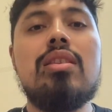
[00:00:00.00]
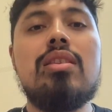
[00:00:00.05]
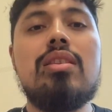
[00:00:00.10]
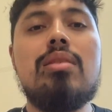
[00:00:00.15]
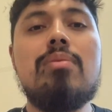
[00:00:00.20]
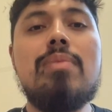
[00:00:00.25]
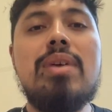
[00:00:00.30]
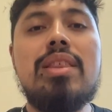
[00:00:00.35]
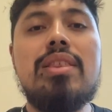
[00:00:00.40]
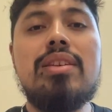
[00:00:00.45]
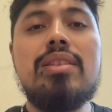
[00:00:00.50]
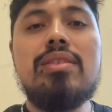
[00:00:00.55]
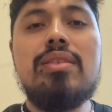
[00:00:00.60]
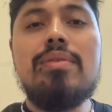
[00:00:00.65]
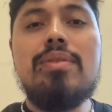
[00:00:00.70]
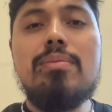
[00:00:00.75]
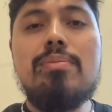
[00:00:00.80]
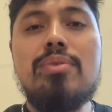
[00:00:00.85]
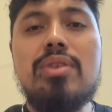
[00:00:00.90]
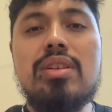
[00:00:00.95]
The methods of
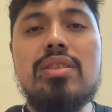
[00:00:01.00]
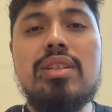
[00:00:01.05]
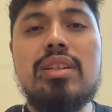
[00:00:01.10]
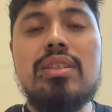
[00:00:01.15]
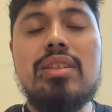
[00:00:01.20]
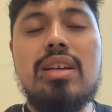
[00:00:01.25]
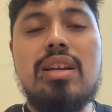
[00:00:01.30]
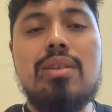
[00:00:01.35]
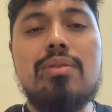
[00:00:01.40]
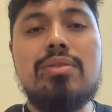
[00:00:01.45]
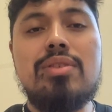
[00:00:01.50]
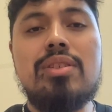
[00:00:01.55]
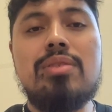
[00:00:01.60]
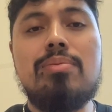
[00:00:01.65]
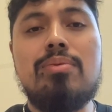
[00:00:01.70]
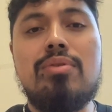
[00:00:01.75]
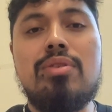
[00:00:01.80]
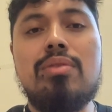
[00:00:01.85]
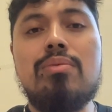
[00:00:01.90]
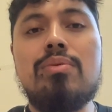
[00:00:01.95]
the project that I was
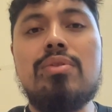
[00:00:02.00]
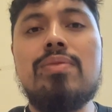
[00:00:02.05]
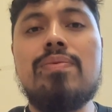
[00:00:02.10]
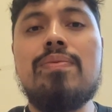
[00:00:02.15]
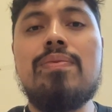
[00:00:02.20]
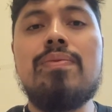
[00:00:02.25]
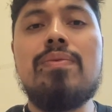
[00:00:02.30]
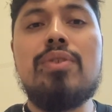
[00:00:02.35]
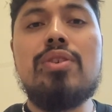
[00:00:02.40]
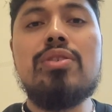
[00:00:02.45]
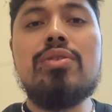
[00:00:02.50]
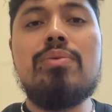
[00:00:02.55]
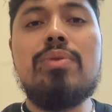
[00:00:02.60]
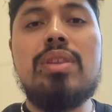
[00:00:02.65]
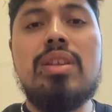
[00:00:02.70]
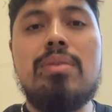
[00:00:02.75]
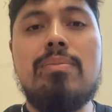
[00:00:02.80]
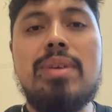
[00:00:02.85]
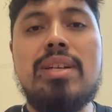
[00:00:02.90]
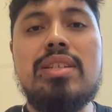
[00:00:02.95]
exploring was first
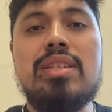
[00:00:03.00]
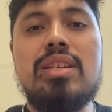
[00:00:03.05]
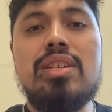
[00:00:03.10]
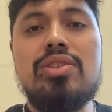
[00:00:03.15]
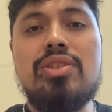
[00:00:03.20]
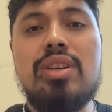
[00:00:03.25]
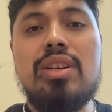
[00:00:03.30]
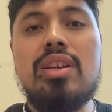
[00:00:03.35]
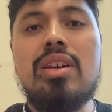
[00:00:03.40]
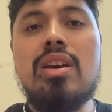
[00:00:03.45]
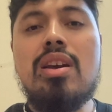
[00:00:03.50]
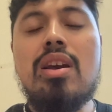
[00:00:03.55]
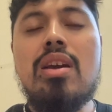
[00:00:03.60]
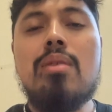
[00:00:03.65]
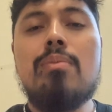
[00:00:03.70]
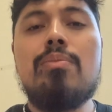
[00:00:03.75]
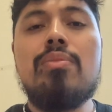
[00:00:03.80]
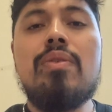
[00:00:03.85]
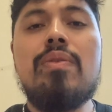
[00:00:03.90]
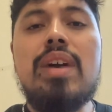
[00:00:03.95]
within my teaching,
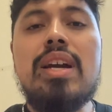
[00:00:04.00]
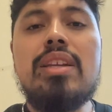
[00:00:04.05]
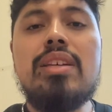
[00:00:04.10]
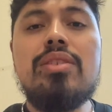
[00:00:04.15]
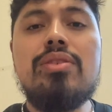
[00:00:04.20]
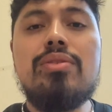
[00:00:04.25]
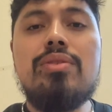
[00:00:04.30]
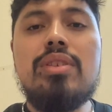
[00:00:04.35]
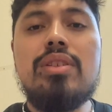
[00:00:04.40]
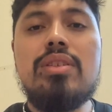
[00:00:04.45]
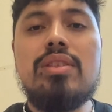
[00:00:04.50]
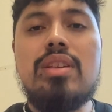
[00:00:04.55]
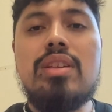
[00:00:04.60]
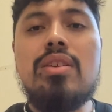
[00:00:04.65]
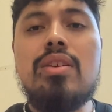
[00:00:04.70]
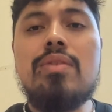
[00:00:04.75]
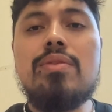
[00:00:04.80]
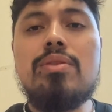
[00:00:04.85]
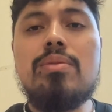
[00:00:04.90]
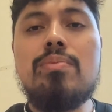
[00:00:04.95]
providing students
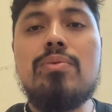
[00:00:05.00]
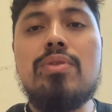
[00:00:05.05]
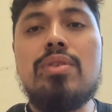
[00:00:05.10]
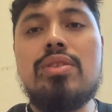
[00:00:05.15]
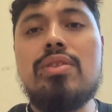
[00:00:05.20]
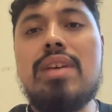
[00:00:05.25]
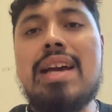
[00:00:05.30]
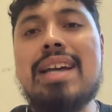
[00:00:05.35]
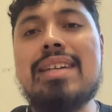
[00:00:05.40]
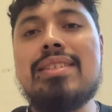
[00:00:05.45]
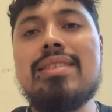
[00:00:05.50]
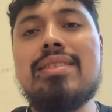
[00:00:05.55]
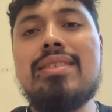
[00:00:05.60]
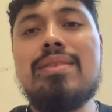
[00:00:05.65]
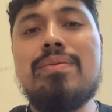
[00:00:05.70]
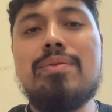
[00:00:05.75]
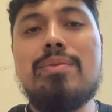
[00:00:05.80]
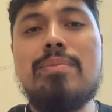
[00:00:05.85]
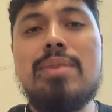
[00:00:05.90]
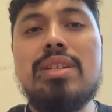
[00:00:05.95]
enough support to access the
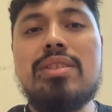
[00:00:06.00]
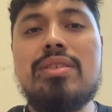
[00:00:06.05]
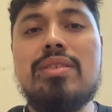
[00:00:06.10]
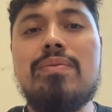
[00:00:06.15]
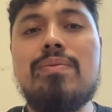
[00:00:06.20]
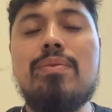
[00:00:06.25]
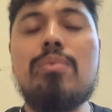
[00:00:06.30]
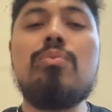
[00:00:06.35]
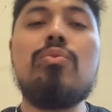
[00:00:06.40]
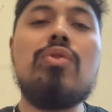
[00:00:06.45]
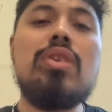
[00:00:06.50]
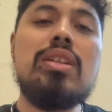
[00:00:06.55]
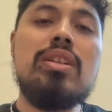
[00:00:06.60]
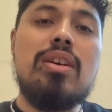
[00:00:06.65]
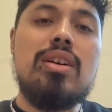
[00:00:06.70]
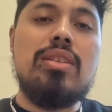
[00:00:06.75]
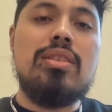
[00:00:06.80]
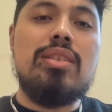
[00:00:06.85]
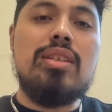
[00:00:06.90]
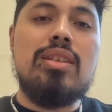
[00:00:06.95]
information from one
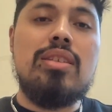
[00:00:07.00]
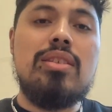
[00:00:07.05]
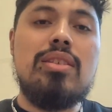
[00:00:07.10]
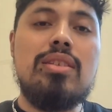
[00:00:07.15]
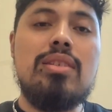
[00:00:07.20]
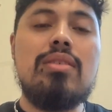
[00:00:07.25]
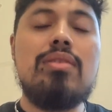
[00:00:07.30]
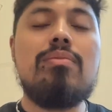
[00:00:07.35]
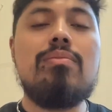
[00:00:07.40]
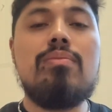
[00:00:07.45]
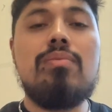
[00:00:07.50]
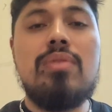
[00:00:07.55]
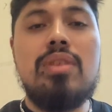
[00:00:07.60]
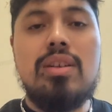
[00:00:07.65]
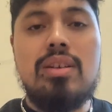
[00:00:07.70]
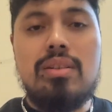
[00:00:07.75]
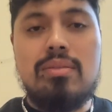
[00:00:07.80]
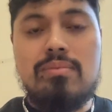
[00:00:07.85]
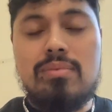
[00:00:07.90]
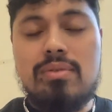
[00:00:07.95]
content,
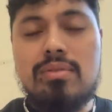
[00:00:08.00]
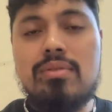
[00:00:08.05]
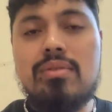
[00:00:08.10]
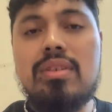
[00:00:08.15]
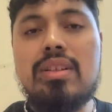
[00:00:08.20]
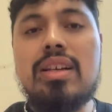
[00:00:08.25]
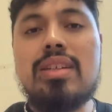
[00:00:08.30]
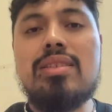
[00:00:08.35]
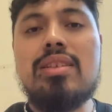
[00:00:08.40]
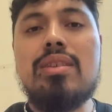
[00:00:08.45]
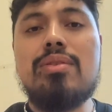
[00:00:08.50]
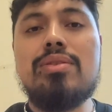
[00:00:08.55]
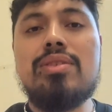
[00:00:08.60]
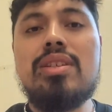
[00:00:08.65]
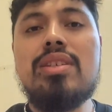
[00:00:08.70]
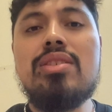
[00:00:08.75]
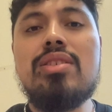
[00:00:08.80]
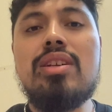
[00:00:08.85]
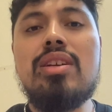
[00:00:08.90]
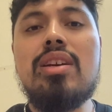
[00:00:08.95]
the class that I was
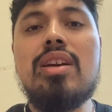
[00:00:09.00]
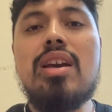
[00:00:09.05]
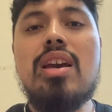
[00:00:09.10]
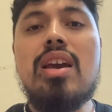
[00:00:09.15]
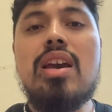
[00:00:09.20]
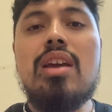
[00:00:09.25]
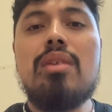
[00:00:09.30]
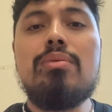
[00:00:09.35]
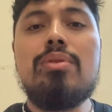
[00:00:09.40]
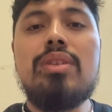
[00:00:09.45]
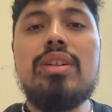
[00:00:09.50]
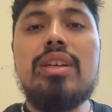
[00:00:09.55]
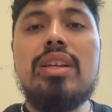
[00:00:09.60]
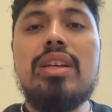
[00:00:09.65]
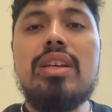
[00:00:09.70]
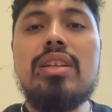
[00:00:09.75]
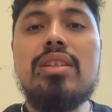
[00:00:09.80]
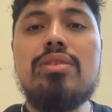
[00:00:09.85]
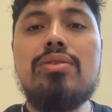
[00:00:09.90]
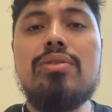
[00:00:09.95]
teaching, and
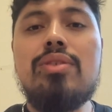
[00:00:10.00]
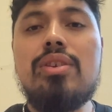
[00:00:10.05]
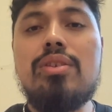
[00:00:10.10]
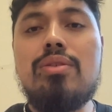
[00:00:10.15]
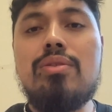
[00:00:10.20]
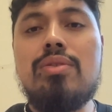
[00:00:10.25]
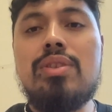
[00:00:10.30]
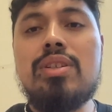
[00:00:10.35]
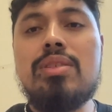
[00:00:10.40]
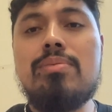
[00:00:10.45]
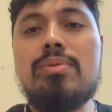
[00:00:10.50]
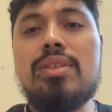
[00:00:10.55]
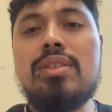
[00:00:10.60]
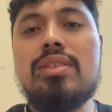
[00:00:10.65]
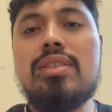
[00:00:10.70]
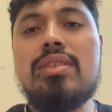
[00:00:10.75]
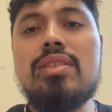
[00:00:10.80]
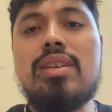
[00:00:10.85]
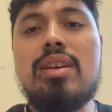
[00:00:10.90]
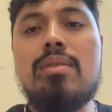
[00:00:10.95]
relating it to their own
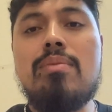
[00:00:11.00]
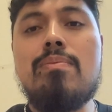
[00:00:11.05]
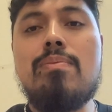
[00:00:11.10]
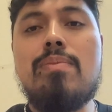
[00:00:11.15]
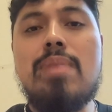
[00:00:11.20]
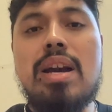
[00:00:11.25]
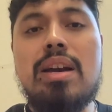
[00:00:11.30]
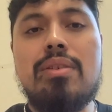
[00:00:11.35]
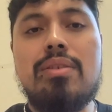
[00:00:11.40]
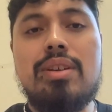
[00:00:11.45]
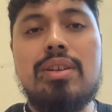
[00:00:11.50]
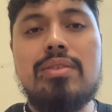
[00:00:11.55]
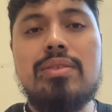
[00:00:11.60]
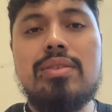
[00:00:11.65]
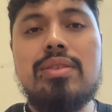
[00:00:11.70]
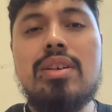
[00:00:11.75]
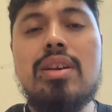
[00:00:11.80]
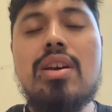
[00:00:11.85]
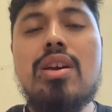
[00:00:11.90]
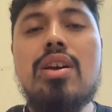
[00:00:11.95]
experiences and backgrounds.